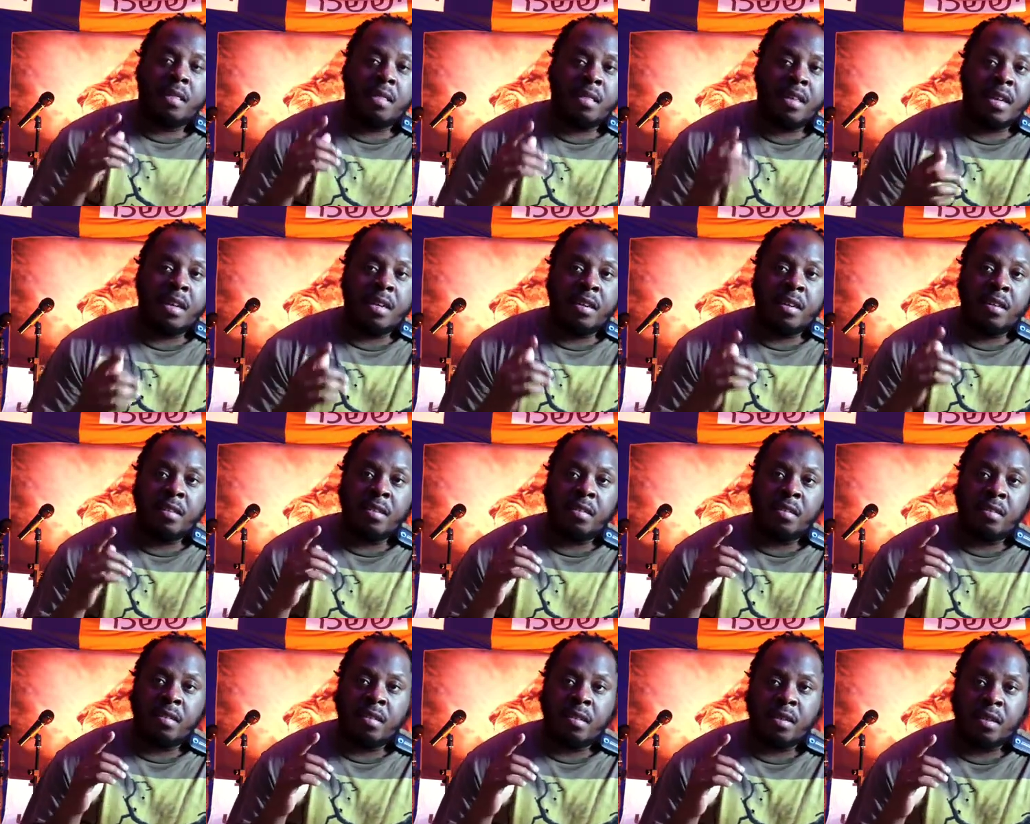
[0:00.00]

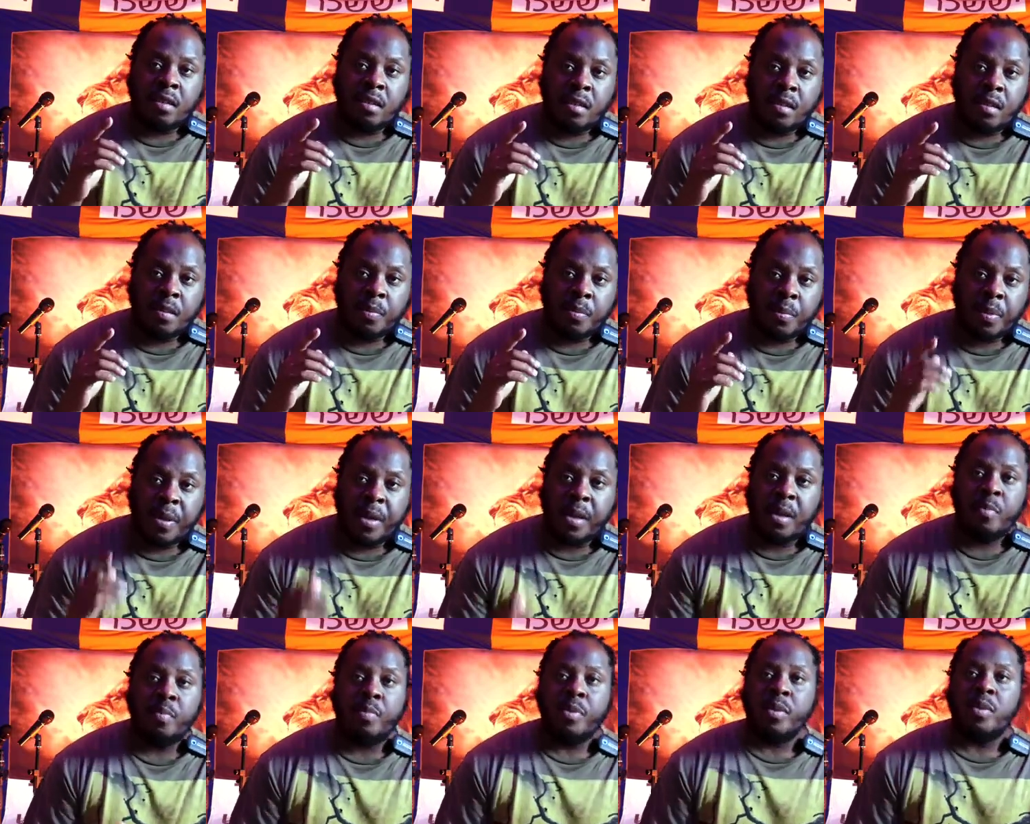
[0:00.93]
These
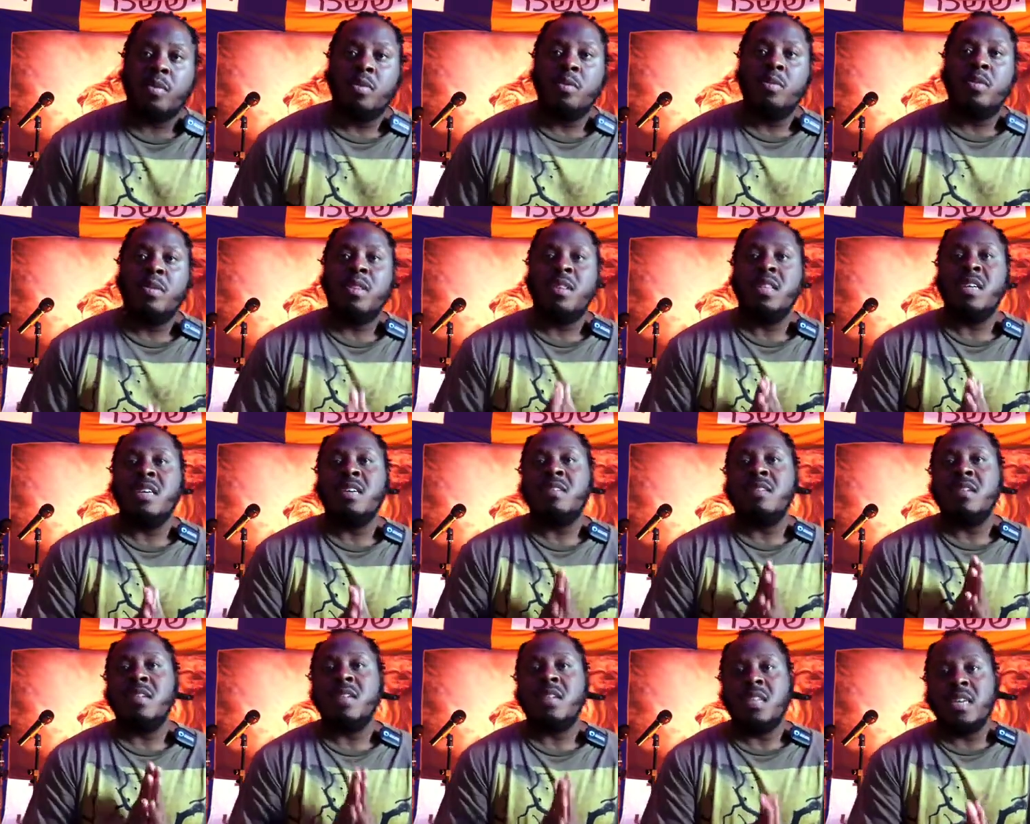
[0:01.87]
people,
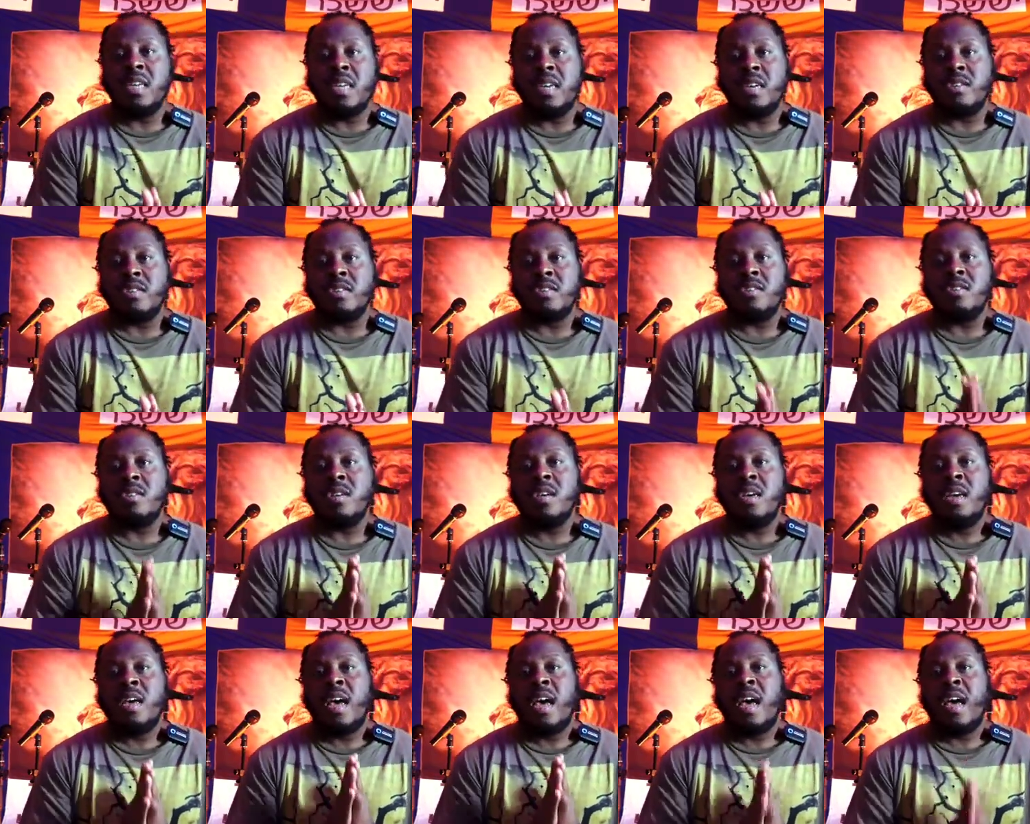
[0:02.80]
these leaders,
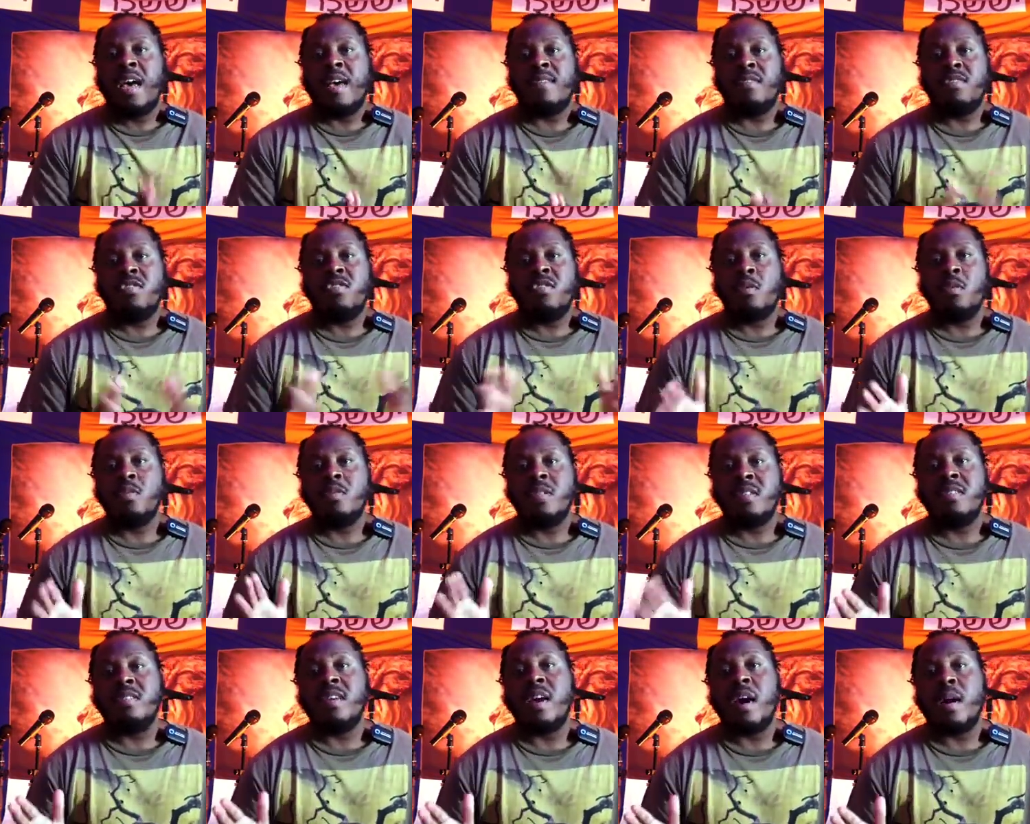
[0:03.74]
have sold
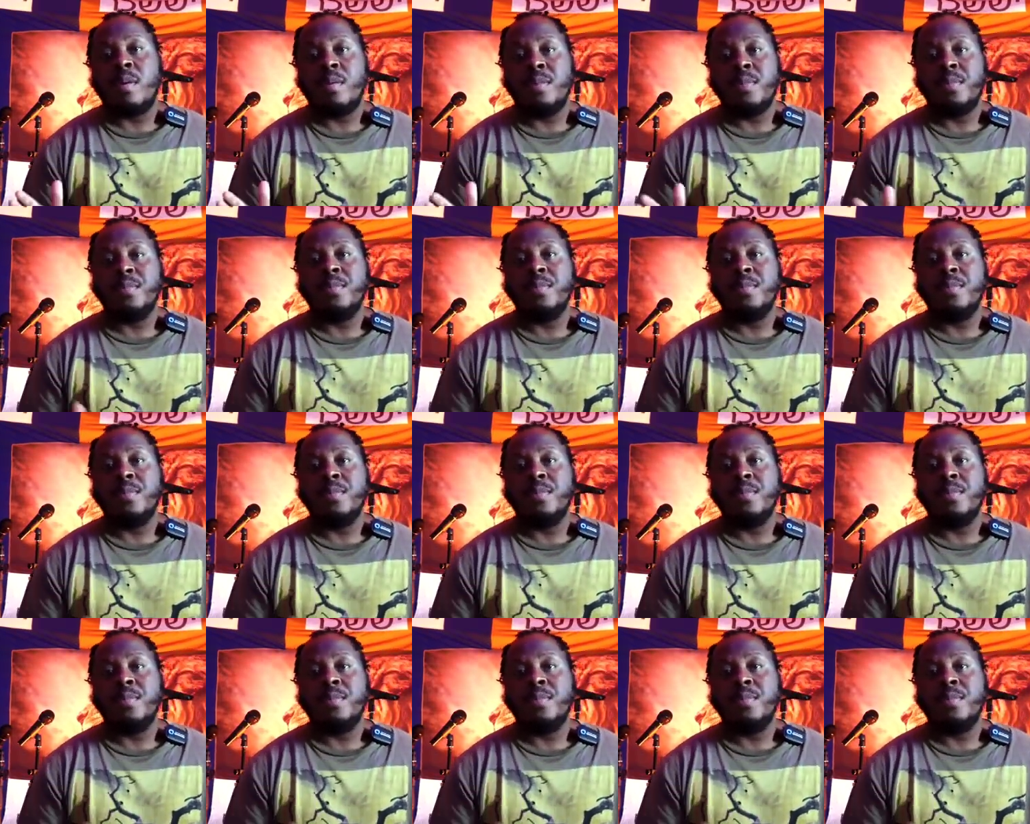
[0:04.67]
us out.